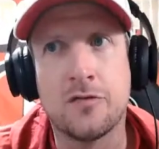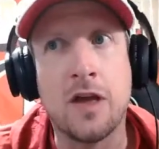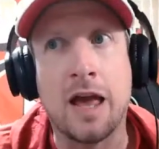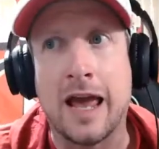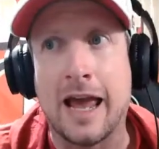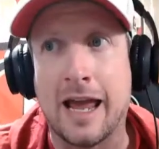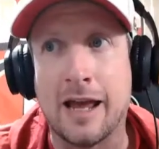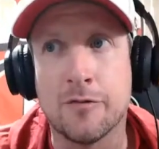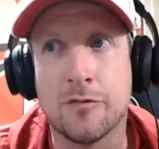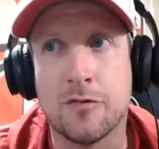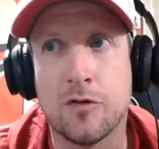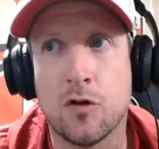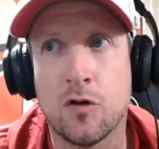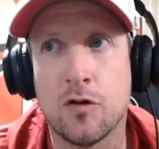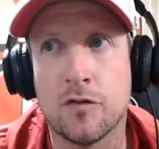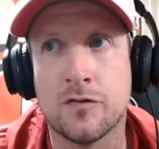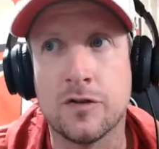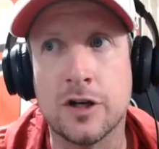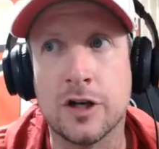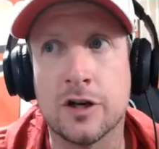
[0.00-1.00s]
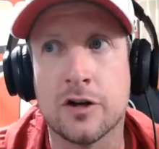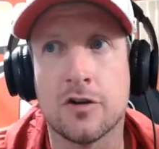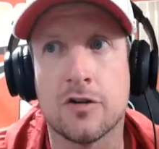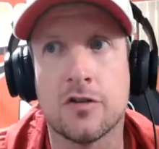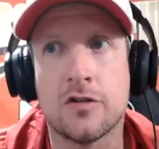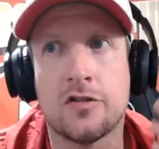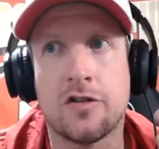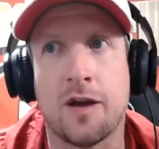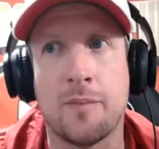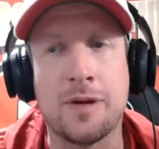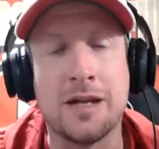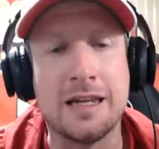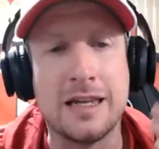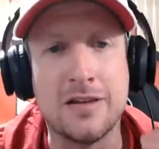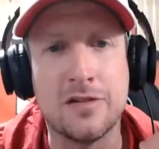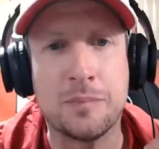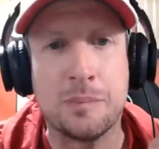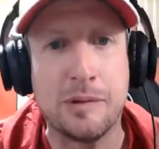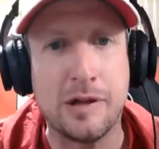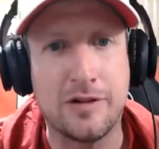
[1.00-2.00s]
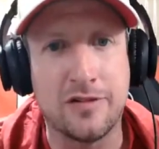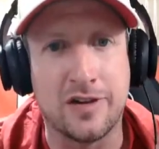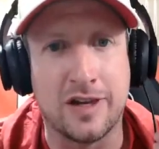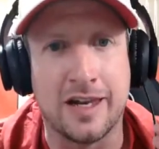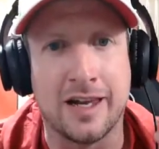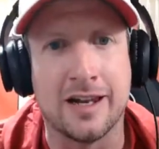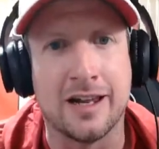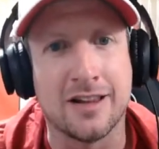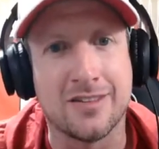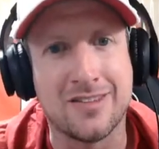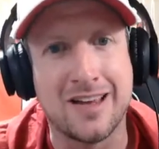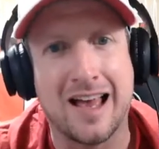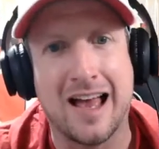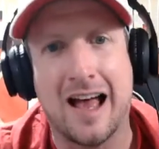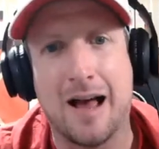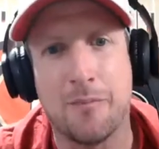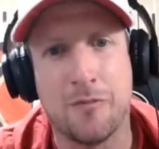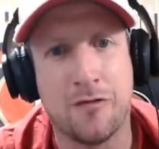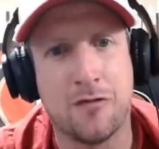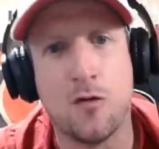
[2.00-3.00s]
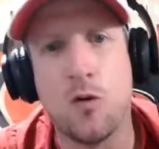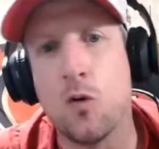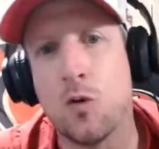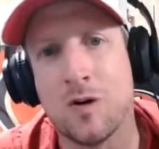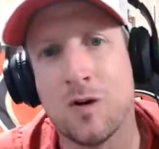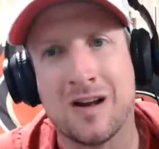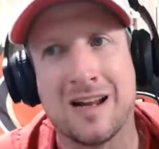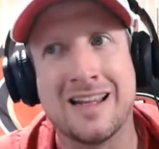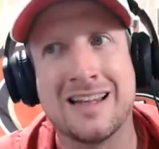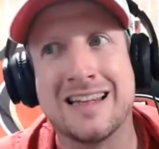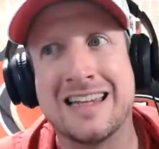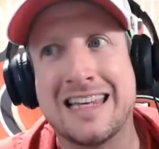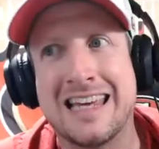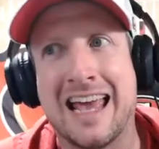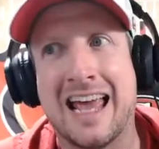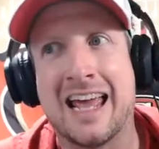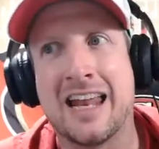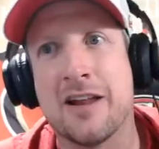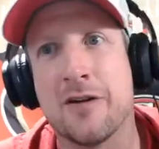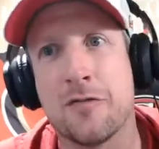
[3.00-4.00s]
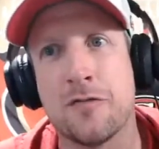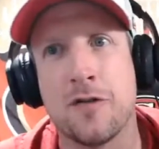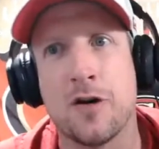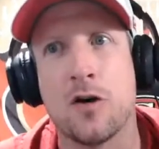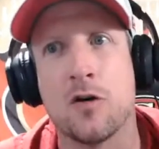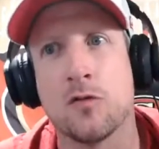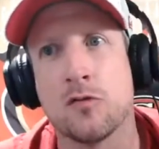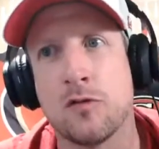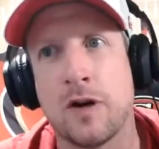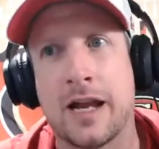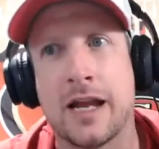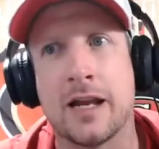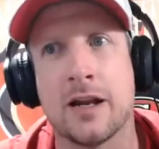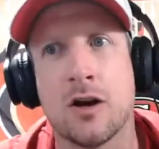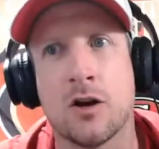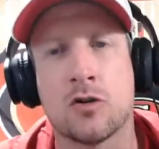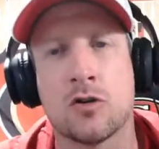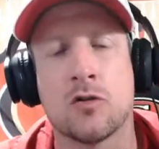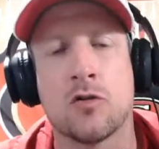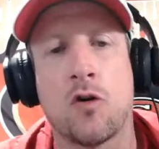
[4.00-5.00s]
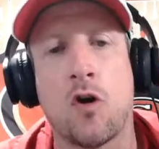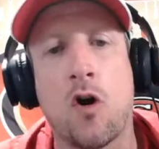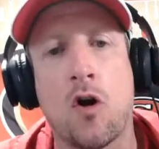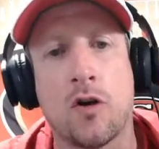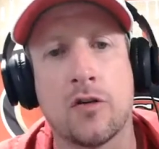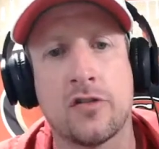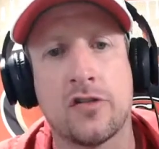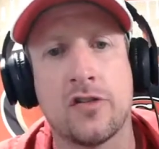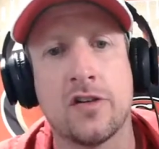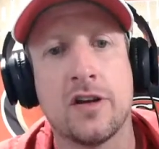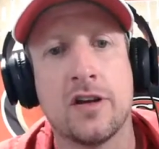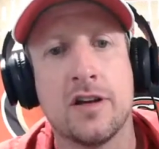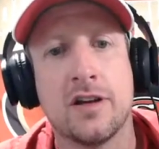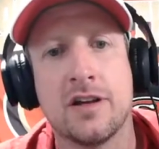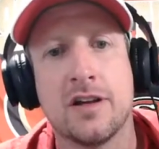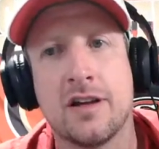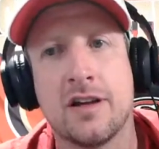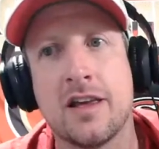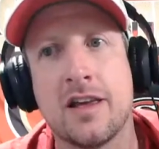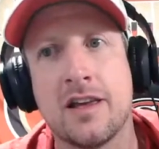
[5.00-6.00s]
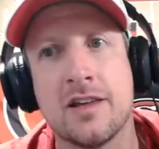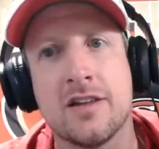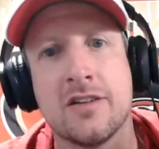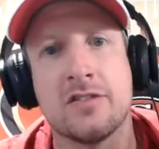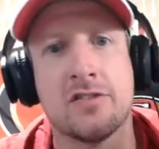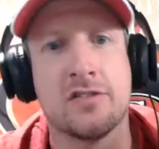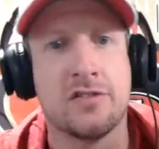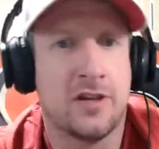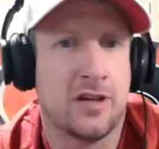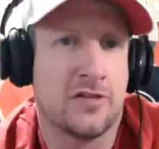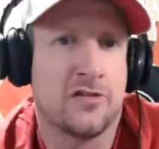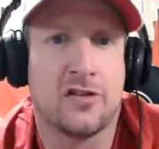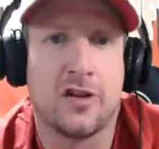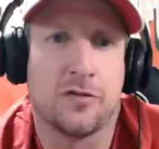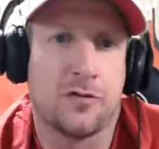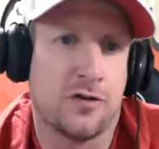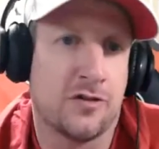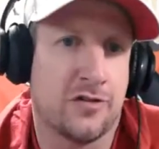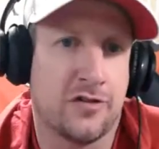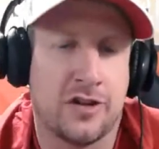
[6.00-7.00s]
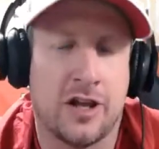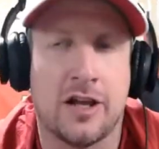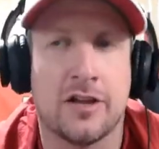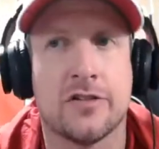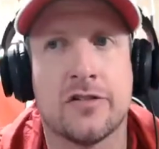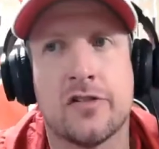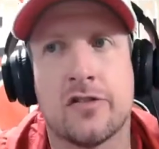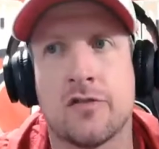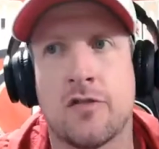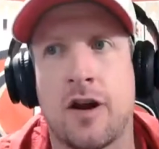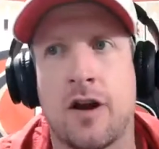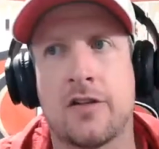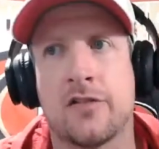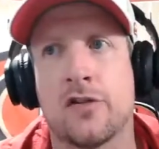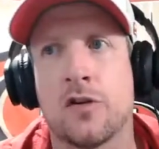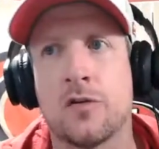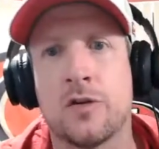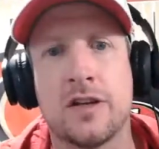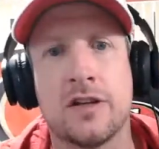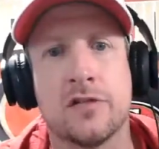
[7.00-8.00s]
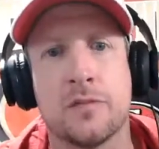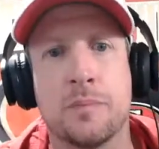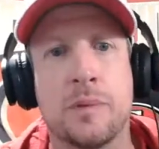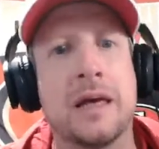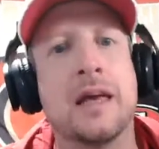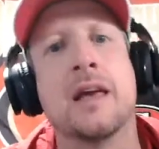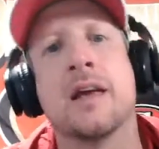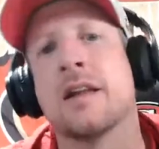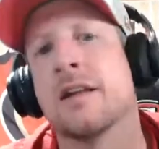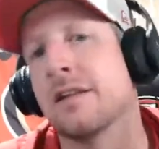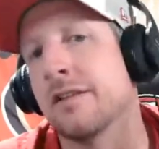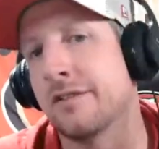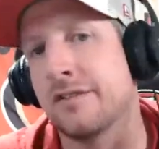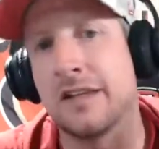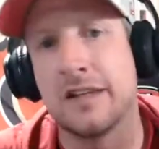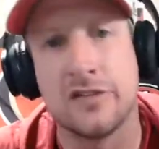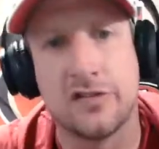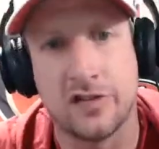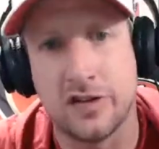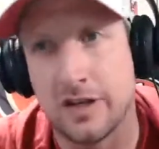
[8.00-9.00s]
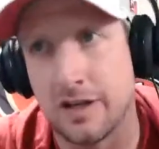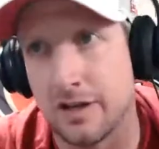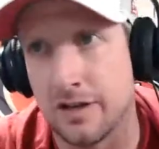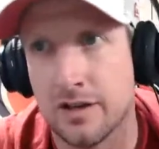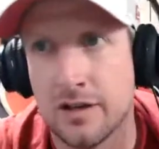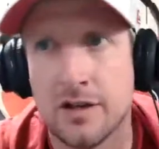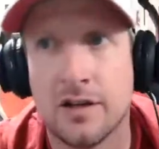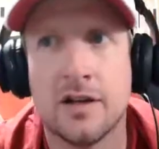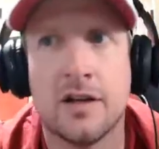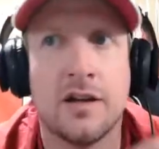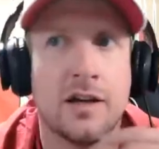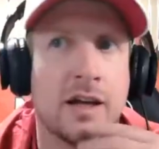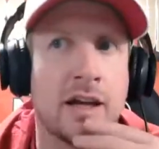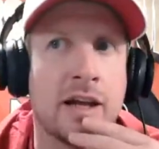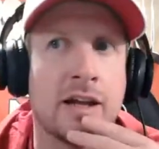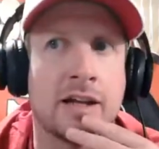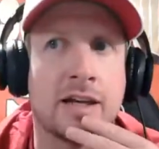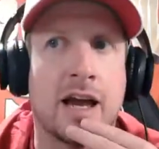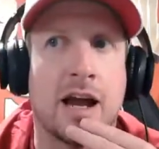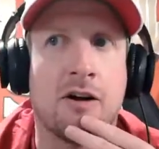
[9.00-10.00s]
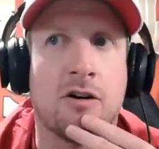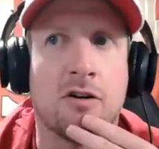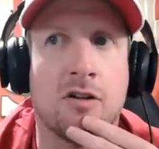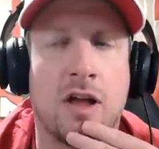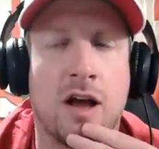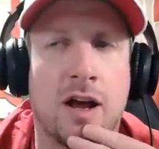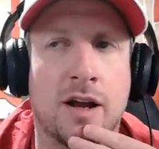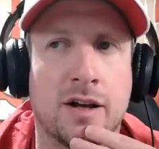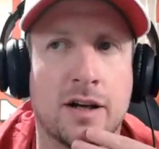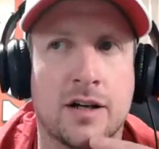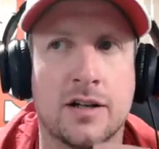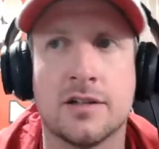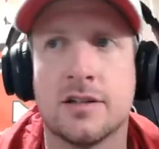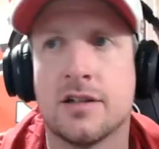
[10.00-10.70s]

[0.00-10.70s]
handful of years, I mean, he's blitzing in a top 4 in the NFL rate across his different stints, right? So he's been DC, in Carolina,